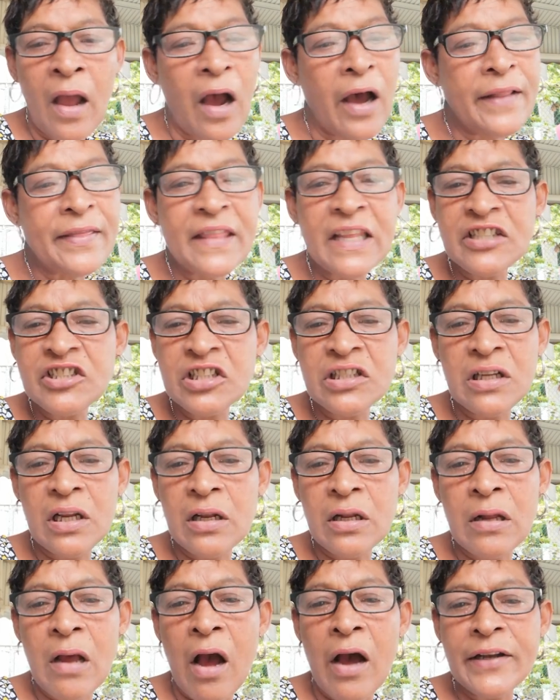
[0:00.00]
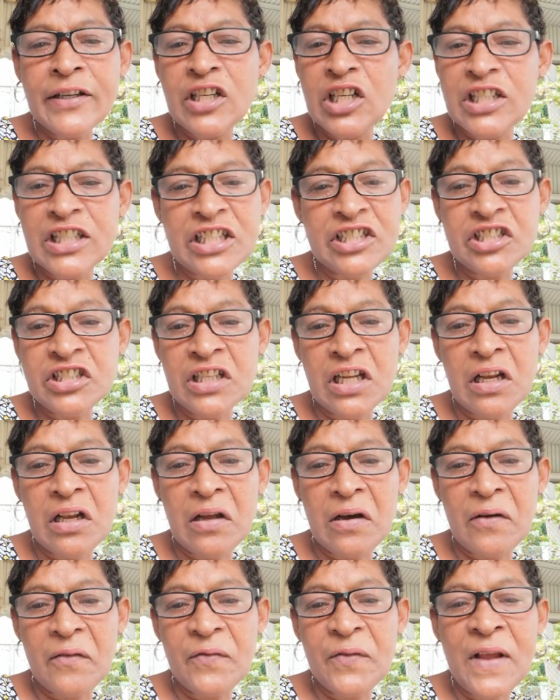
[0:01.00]
Unconditional
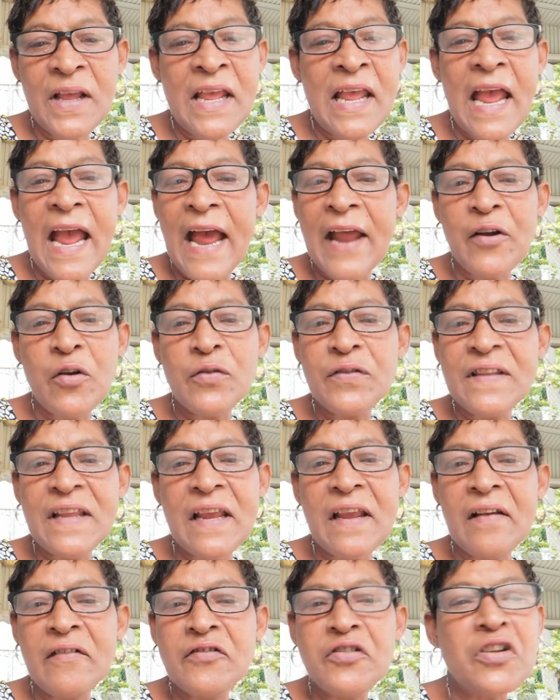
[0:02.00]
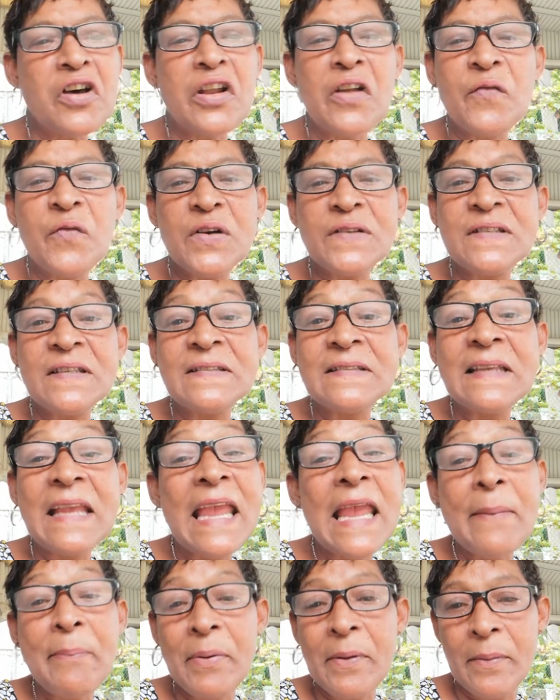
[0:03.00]
love. I don't think none of us is
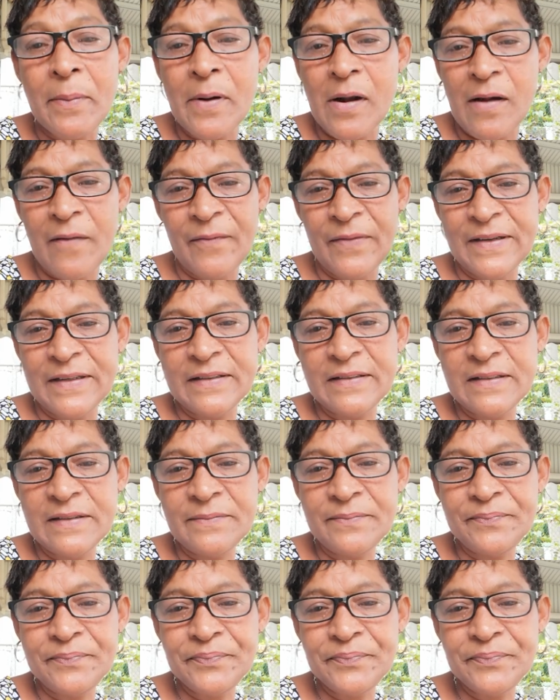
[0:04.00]
capable of it.